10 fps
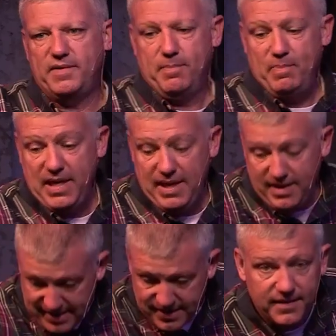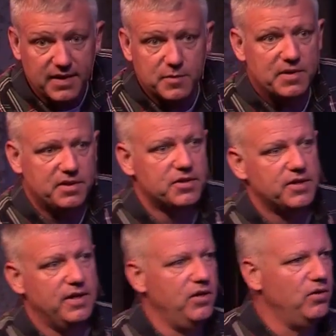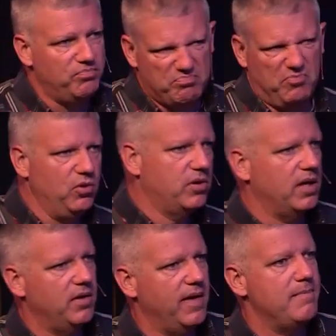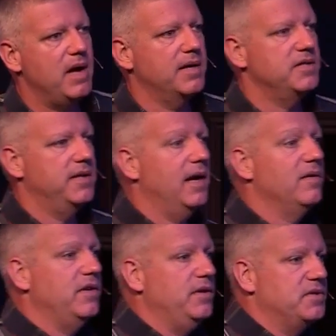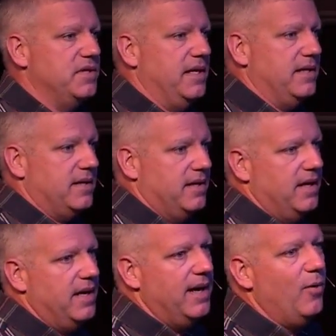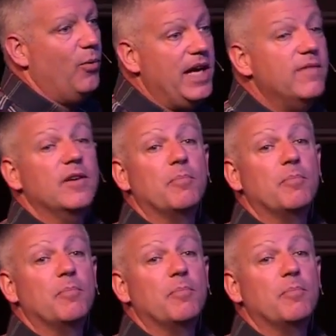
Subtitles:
to be in this position. And you color that box in however you see it. We even